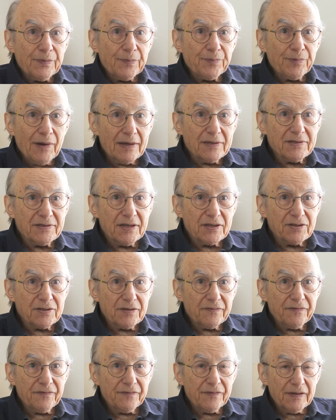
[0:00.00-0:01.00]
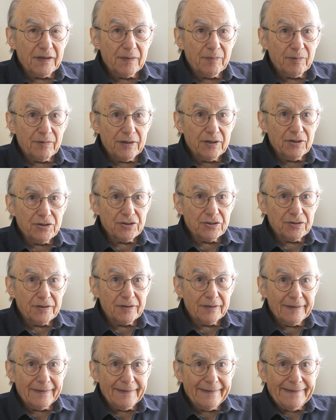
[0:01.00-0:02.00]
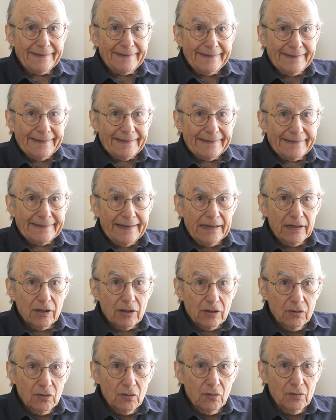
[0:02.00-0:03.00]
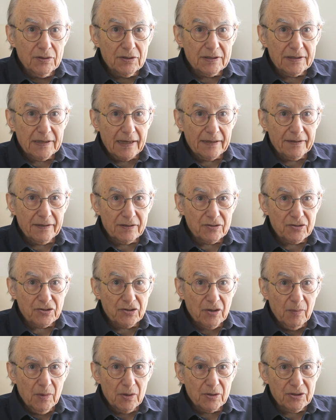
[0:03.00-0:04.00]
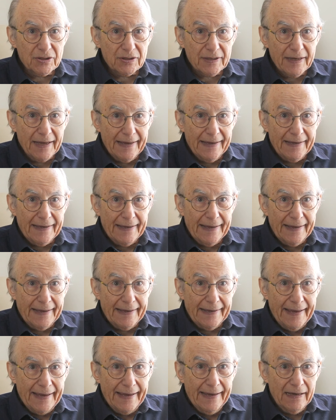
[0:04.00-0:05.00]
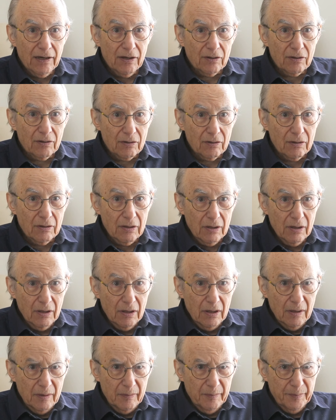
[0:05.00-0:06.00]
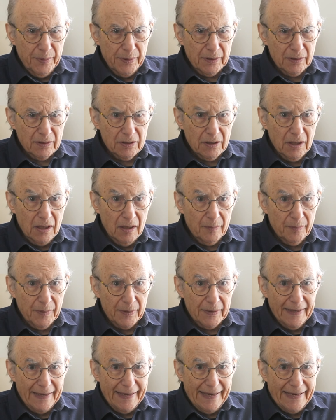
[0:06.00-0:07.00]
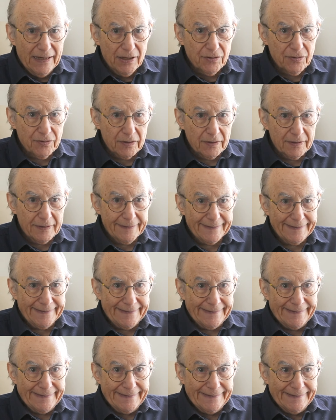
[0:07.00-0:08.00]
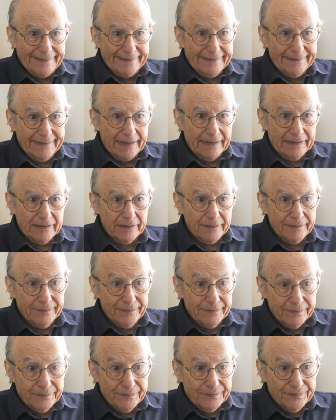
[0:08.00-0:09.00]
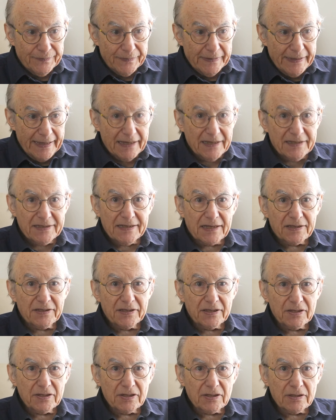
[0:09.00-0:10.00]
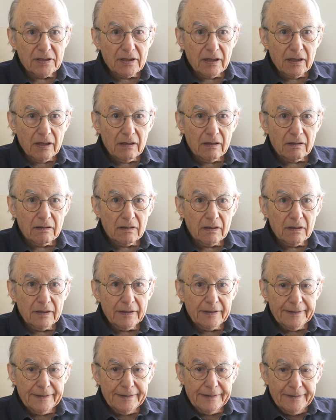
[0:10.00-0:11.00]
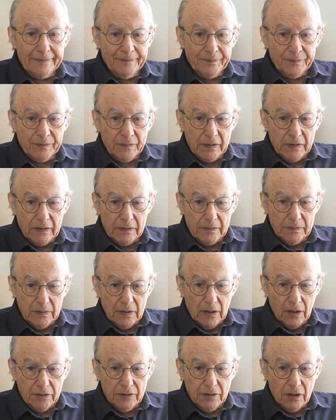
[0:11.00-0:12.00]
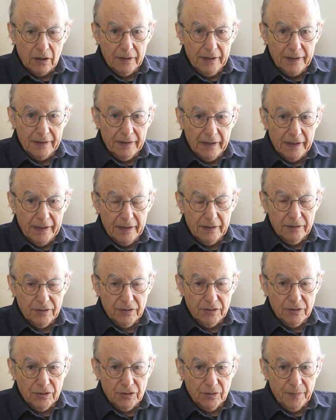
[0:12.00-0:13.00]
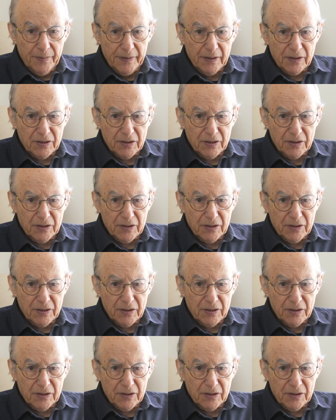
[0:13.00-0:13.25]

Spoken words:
process of liberation includes that. There's so much anger built up and hatred that excesses are done and to be